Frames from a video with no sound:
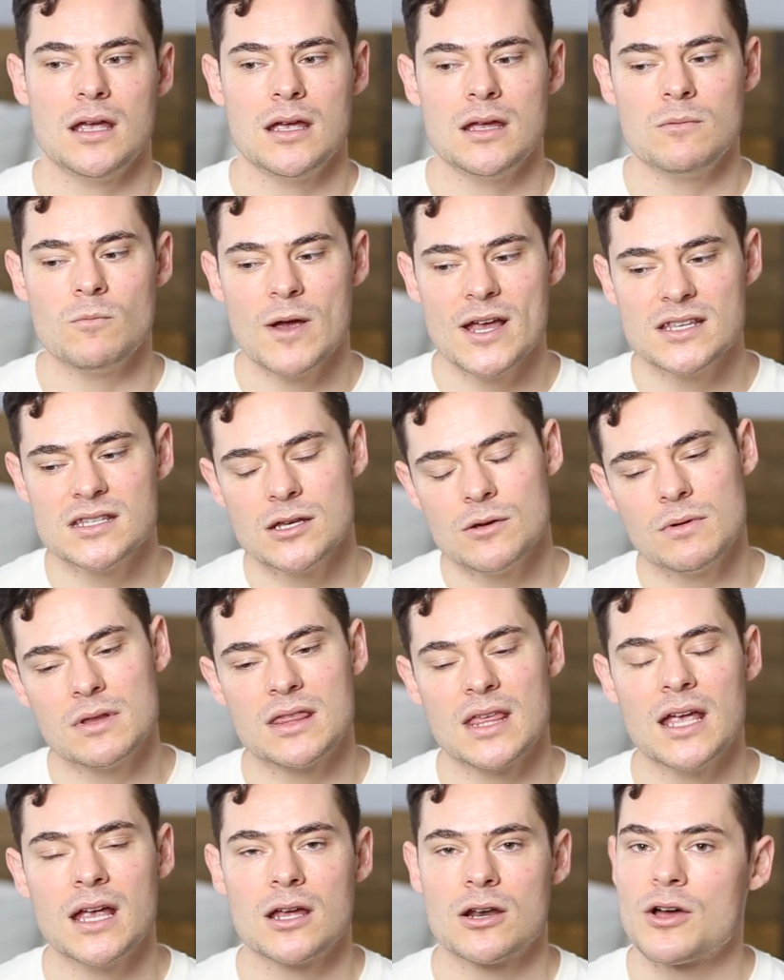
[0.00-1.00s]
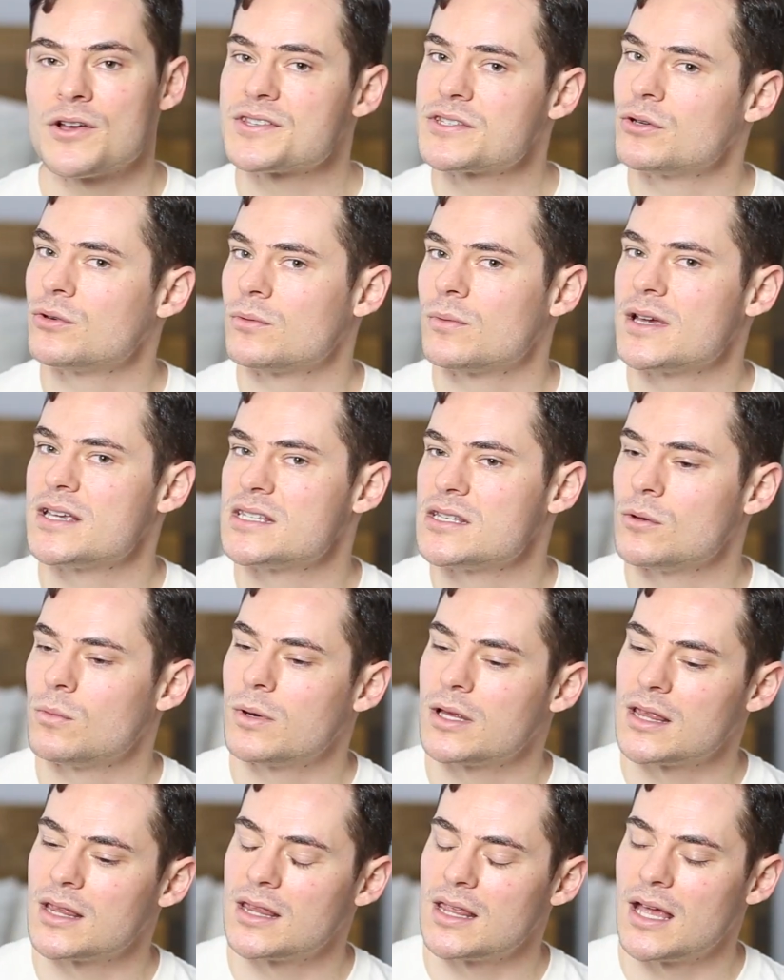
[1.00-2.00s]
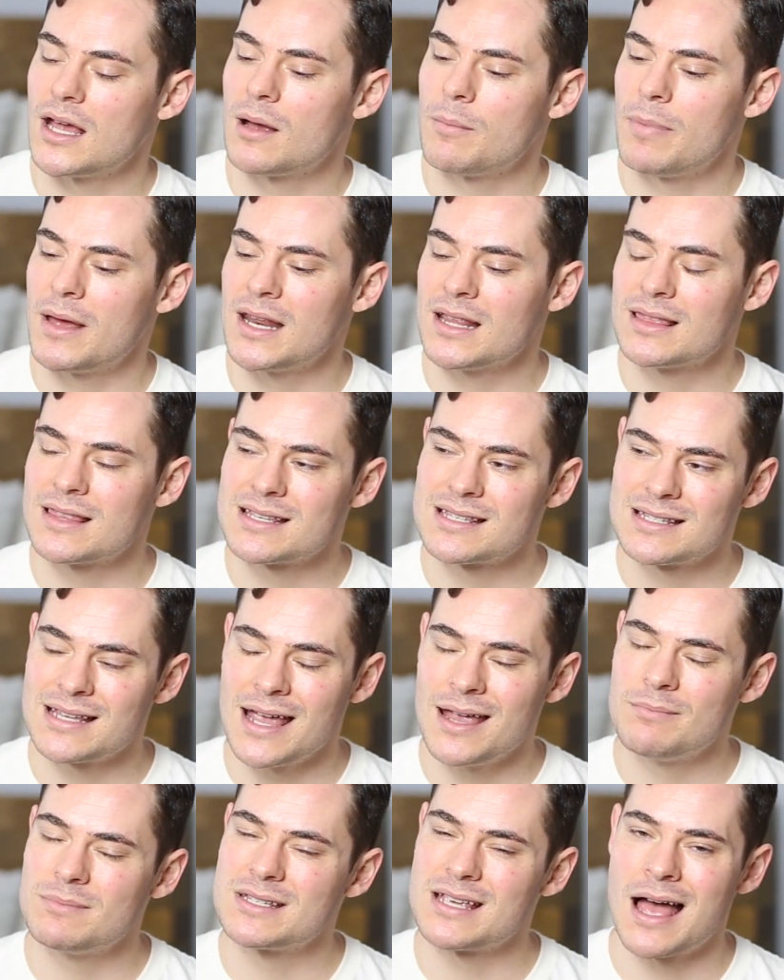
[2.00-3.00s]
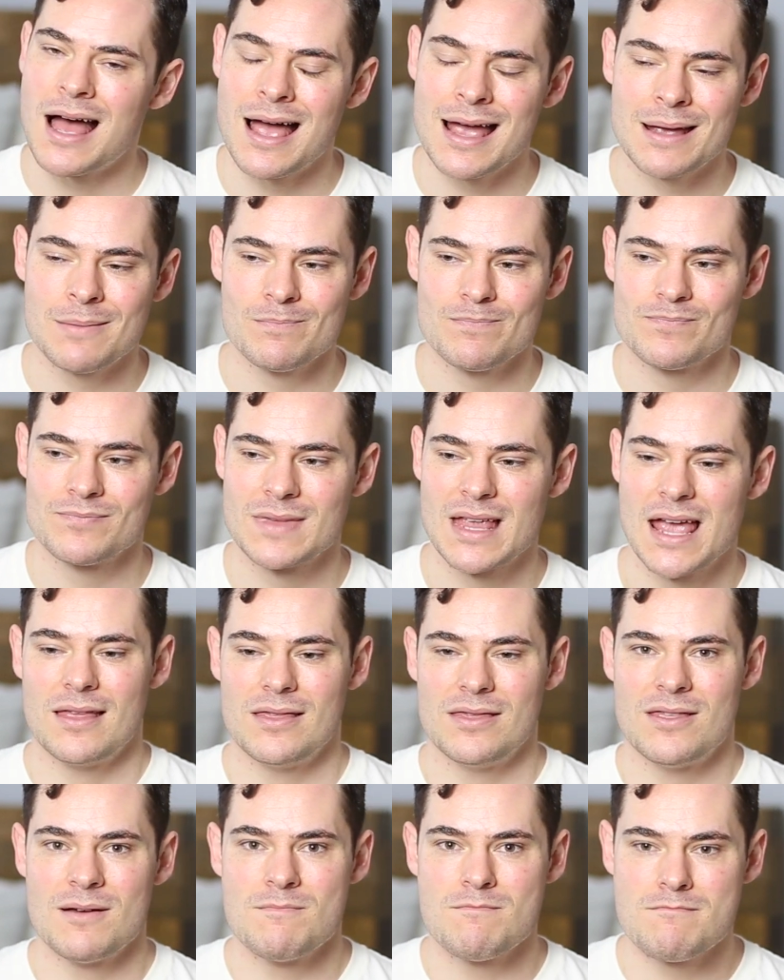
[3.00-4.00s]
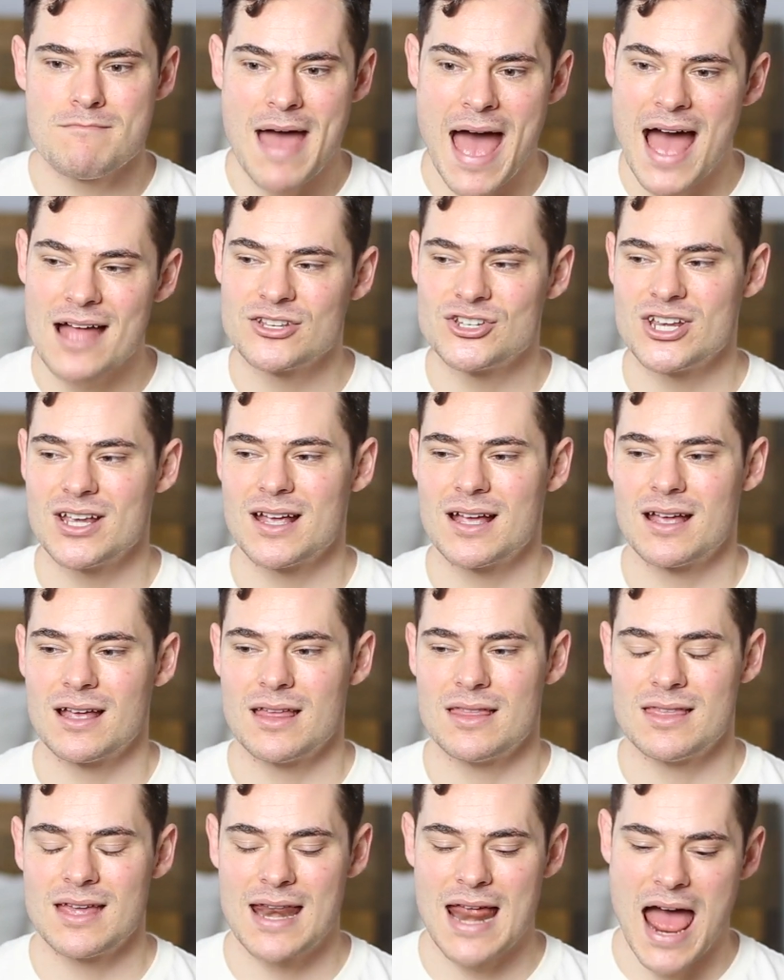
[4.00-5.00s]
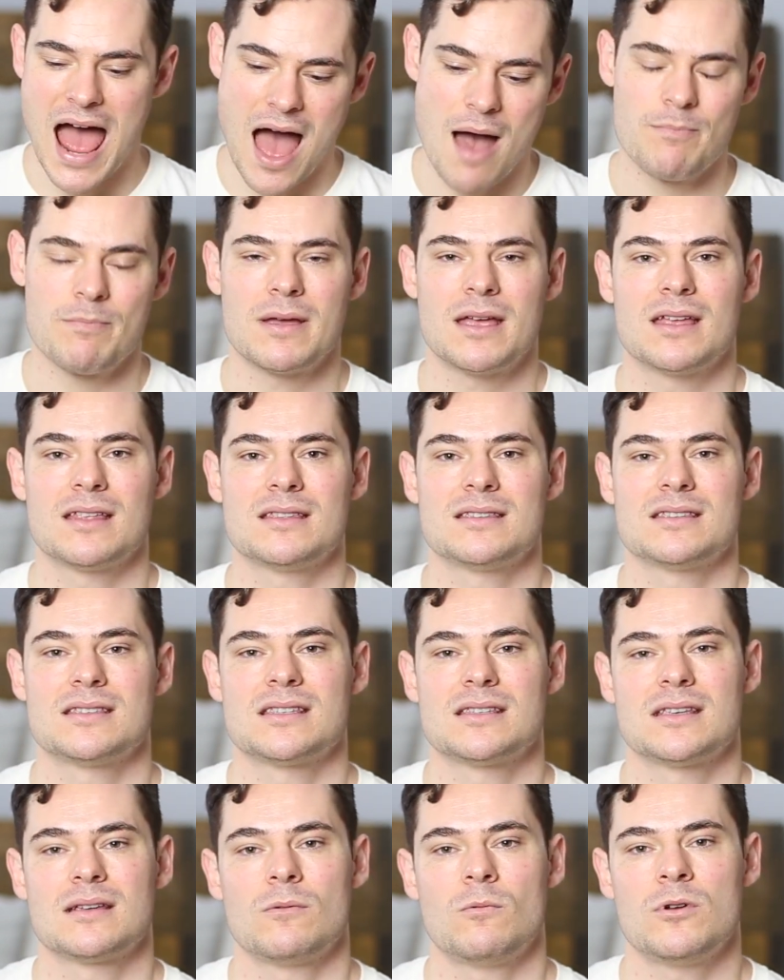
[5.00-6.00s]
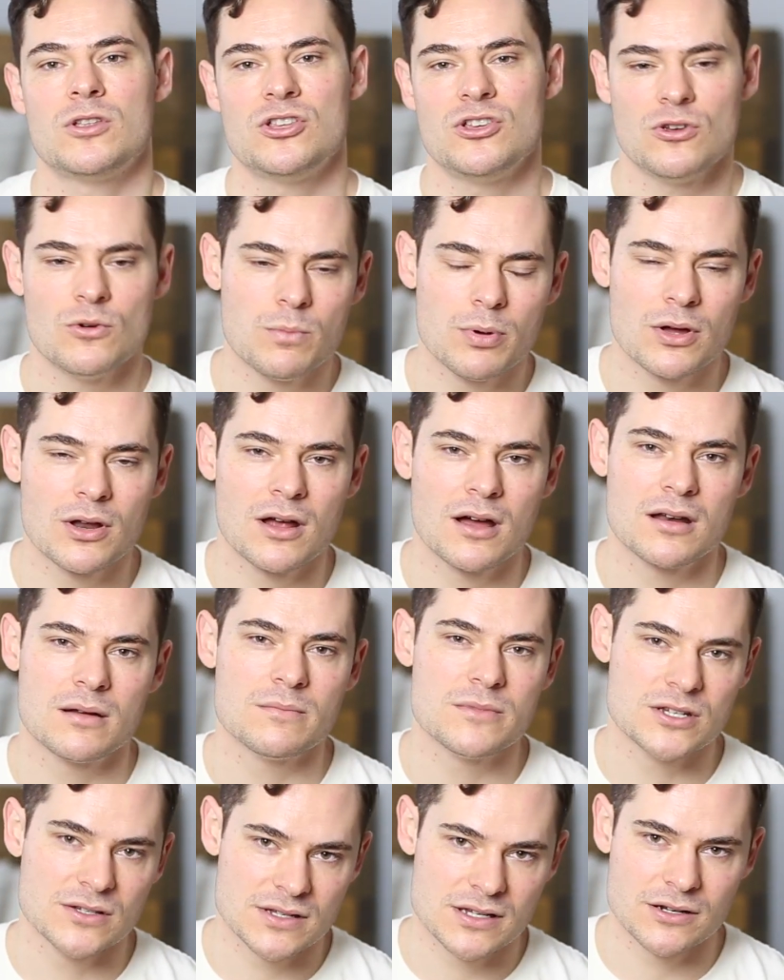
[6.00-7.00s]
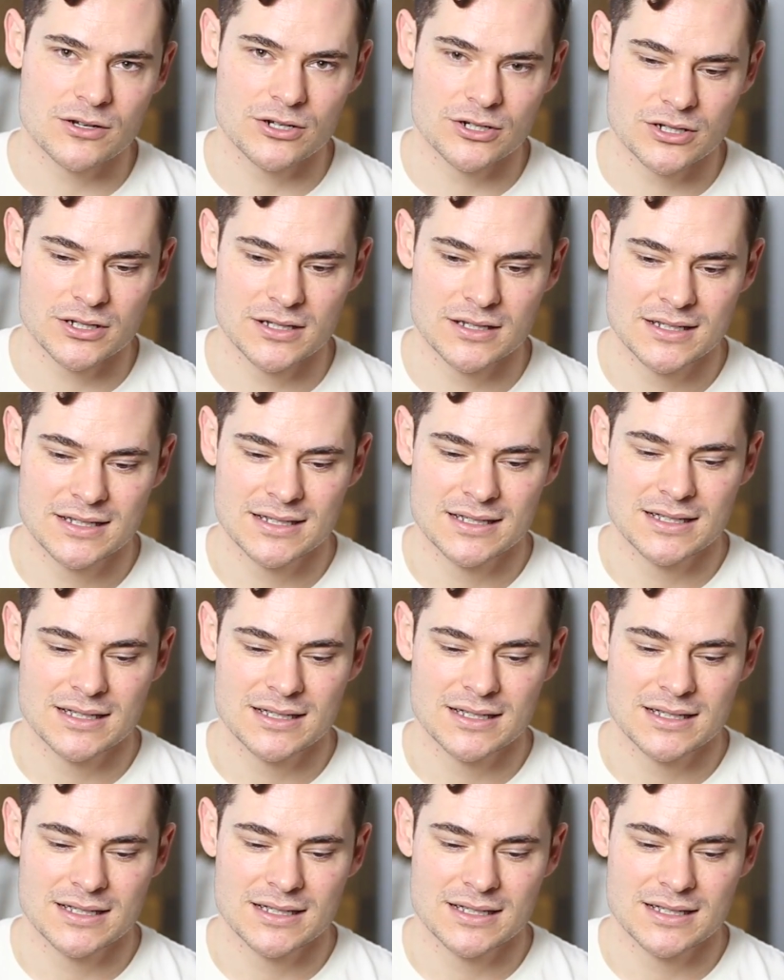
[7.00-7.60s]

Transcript: In ways you would think and also in ways you wouldn't think. But at the same time, the magic that happens when you put on a musical,